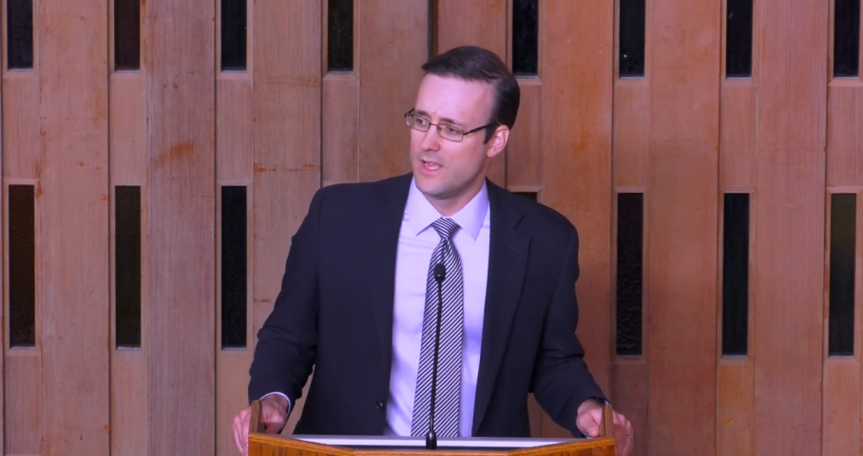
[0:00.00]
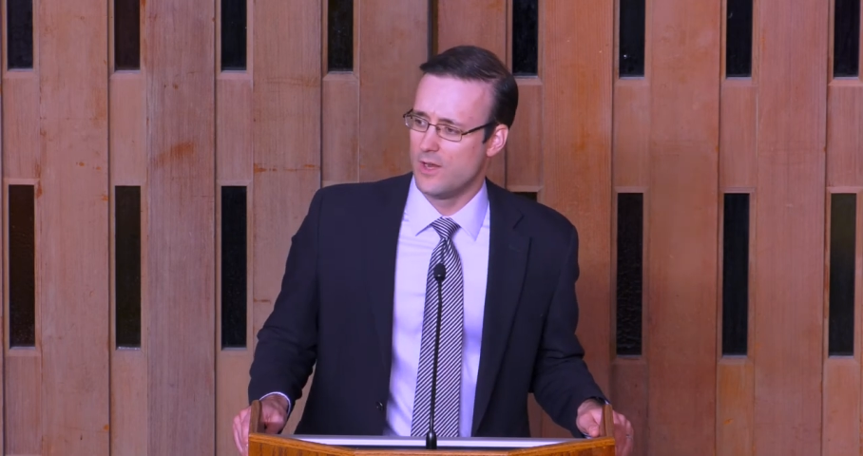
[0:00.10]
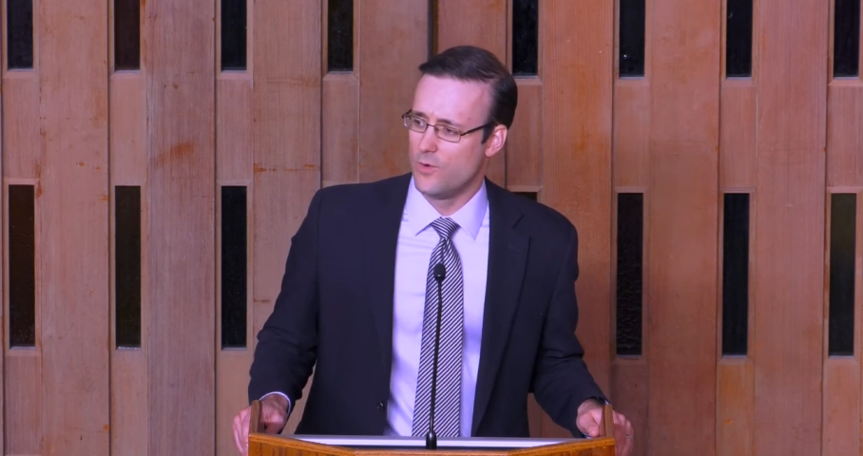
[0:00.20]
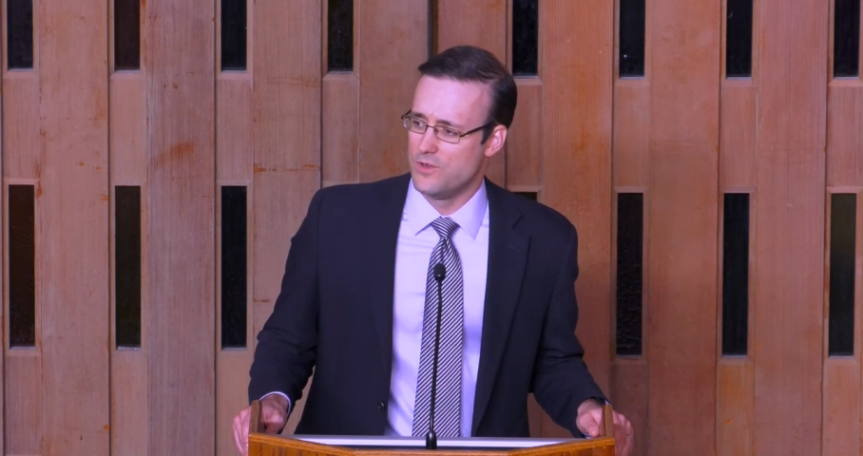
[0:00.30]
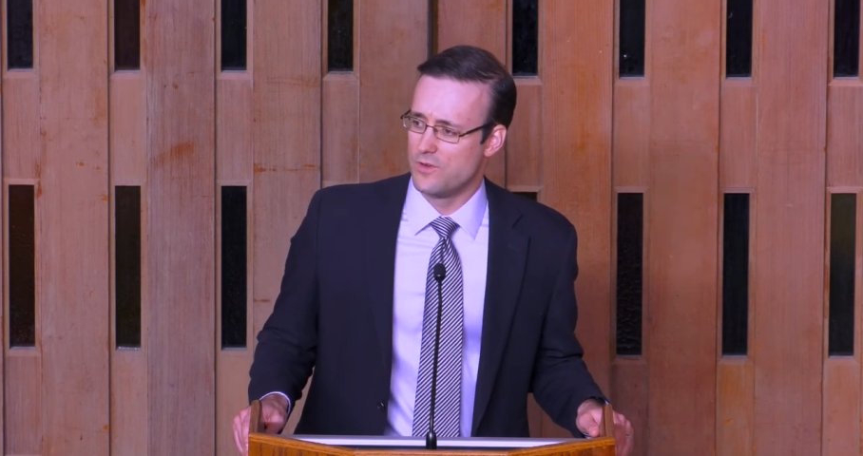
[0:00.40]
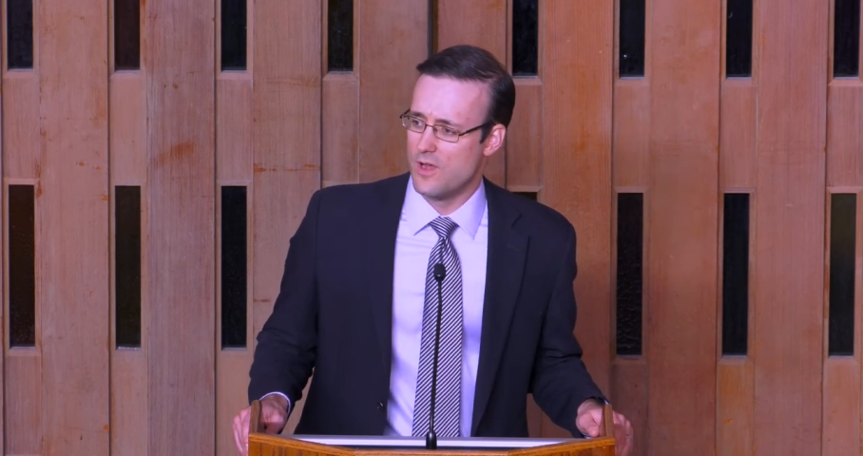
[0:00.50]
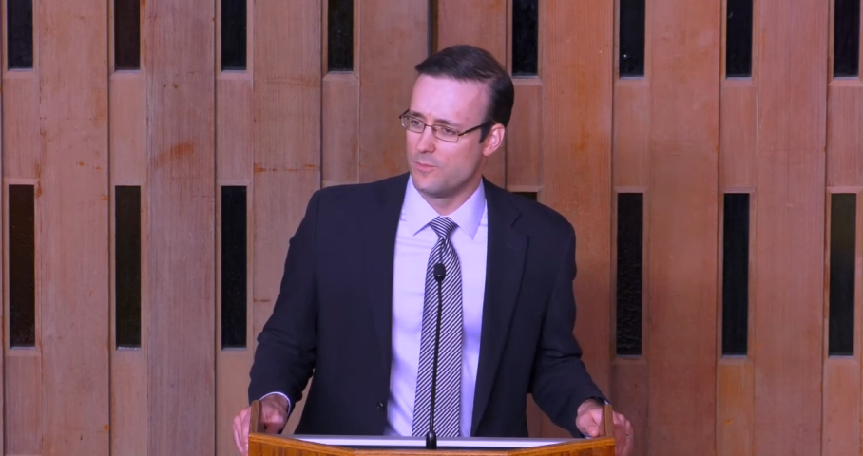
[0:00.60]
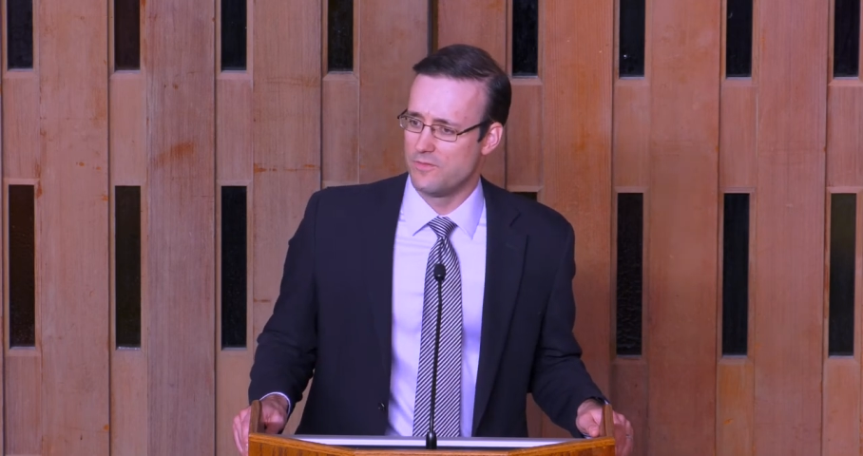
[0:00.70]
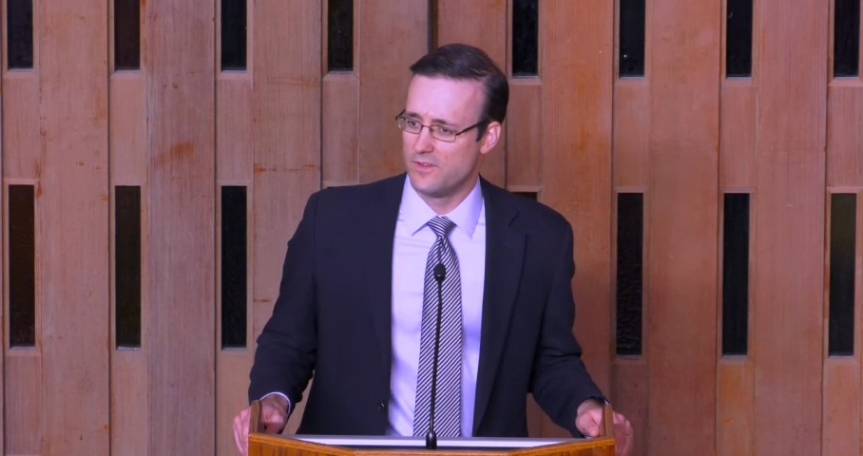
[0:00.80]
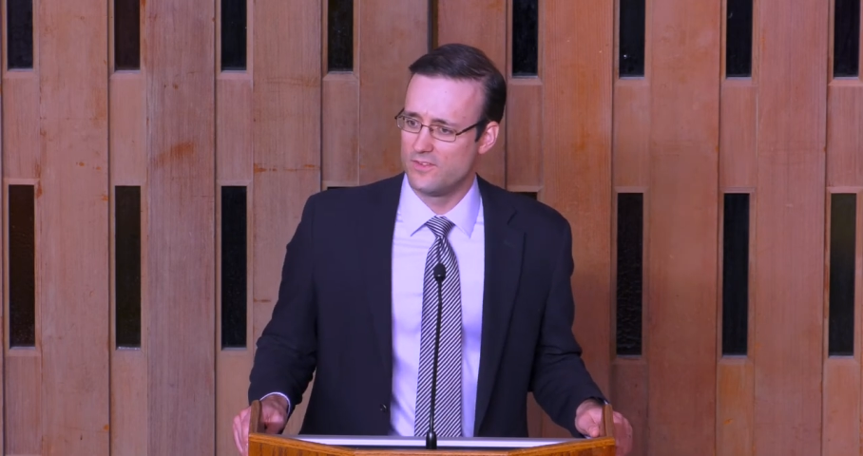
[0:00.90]
And when you
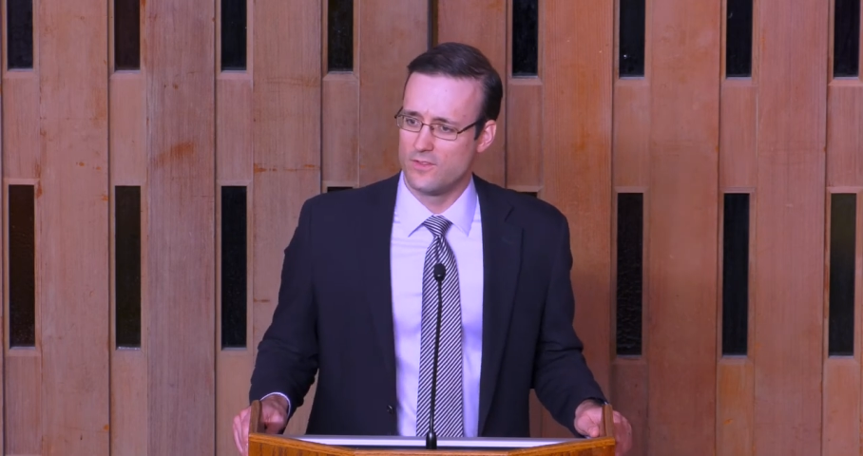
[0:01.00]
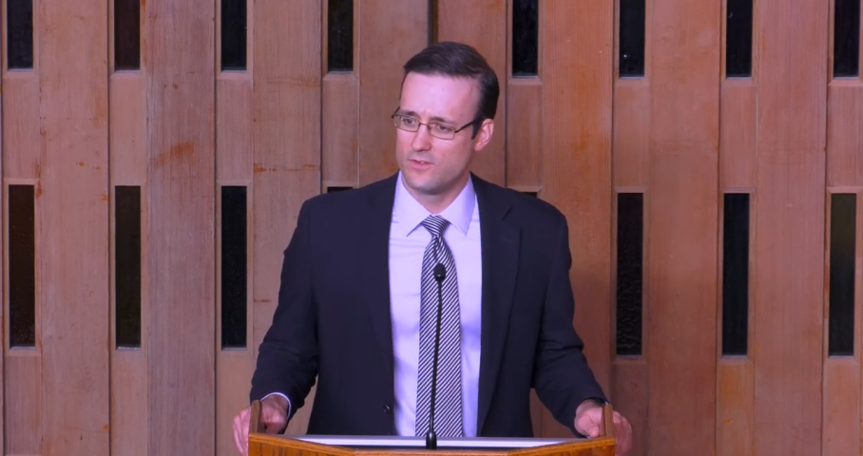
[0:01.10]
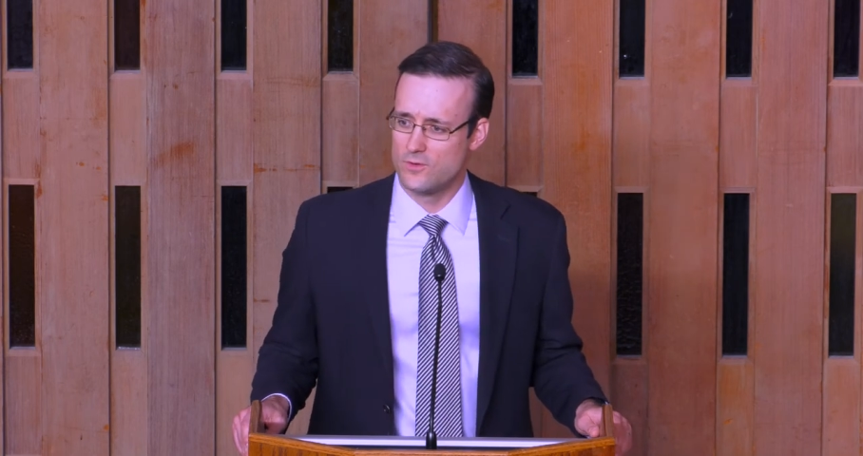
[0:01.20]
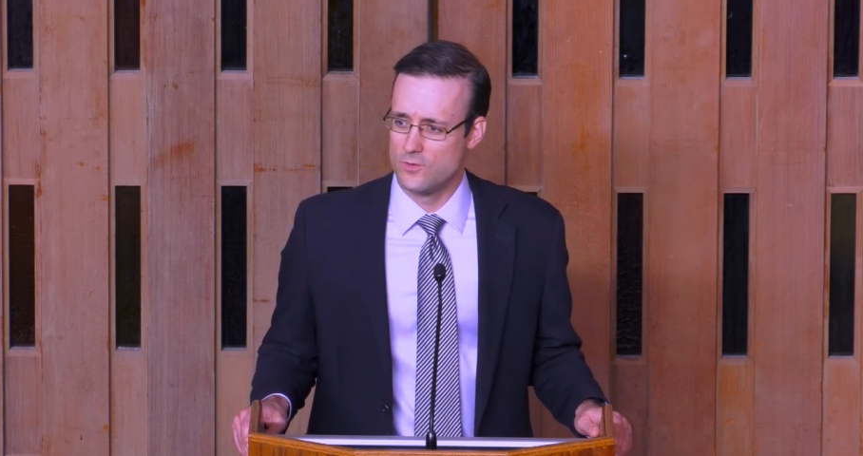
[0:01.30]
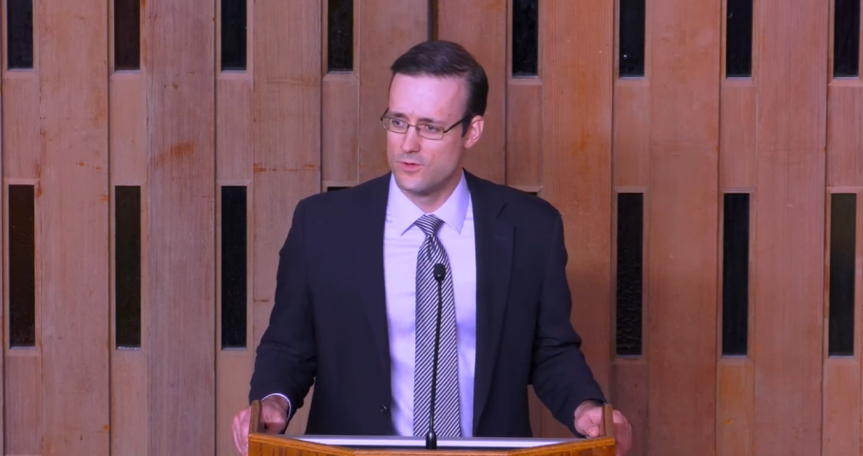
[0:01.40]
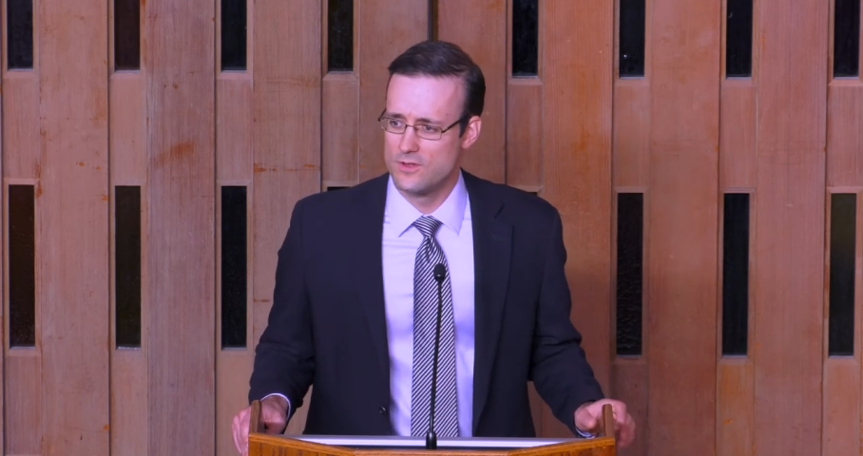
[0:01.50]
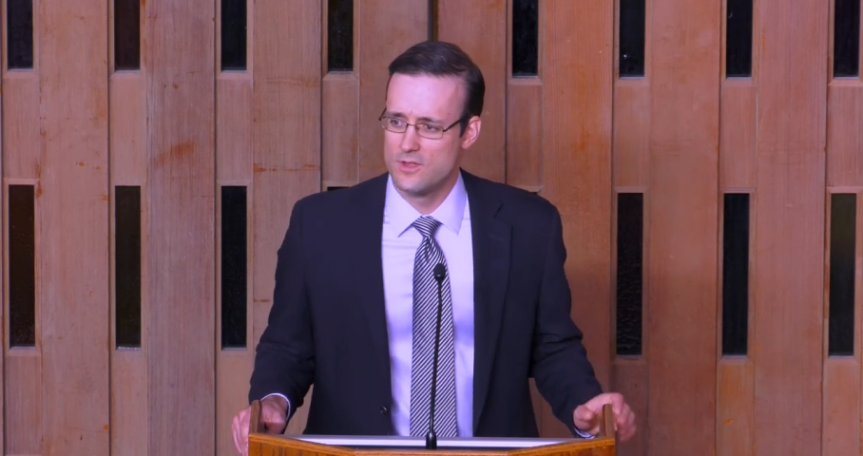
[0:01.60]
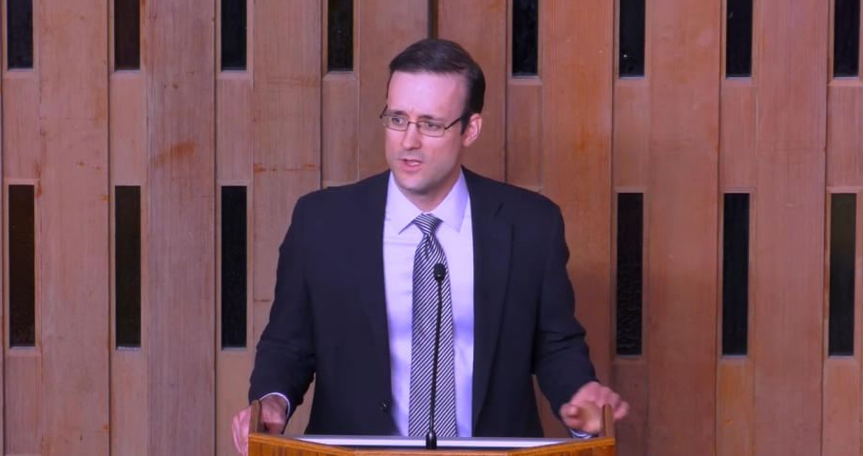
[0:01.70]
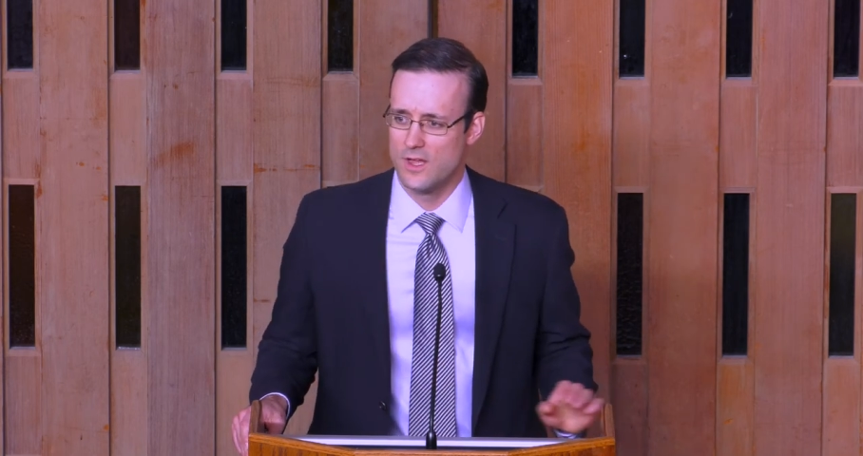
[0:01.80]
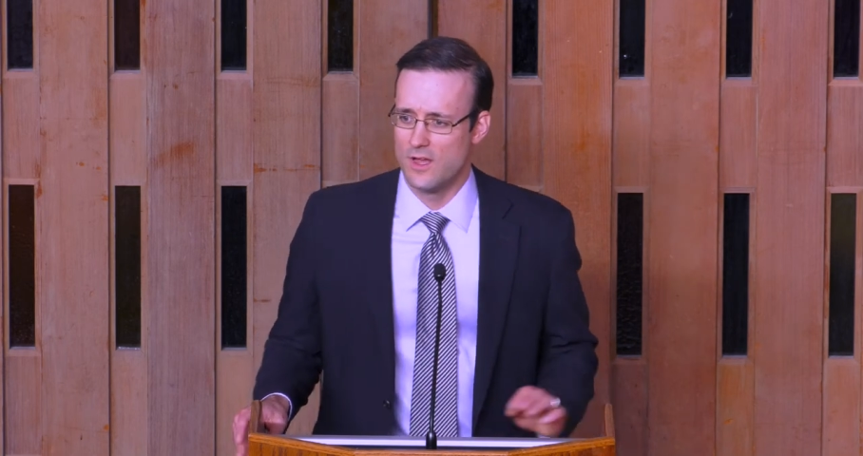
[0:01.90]
come to visit the school